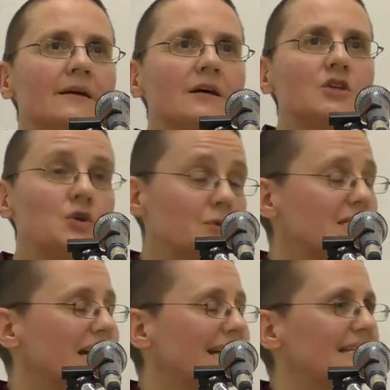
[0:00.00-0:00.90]

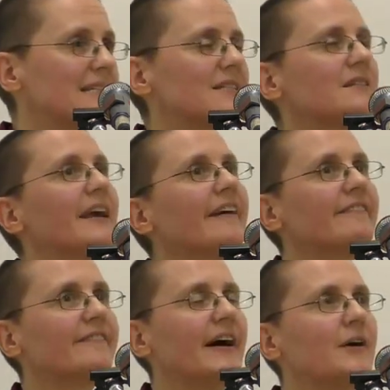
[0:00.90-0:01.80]
neuroscientists, they have
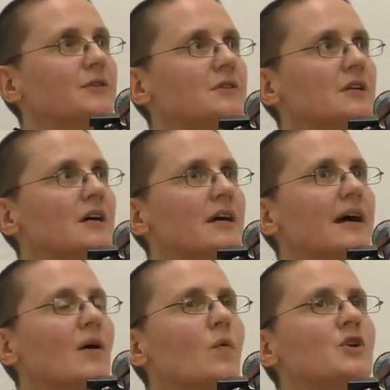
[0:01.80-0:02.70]
found
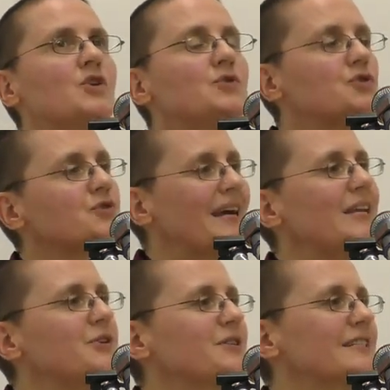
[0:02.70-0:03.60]
when you
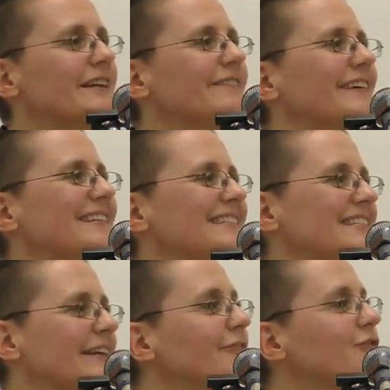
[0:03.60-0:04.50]
train yourself in
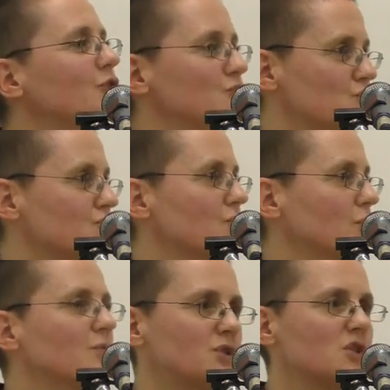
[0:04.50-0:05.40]

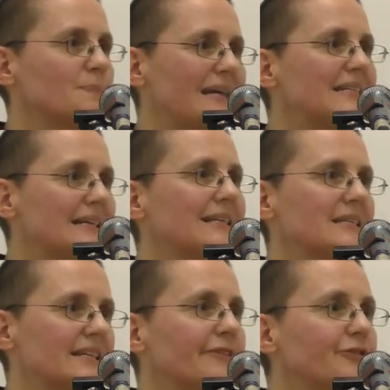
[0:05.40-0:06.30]
self-control, which is basically
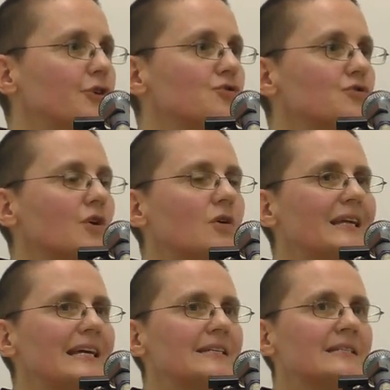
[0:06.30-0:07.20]

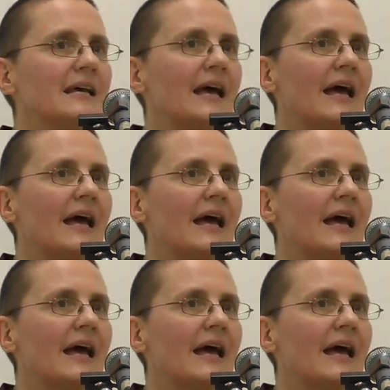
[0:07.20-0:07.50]
self-control is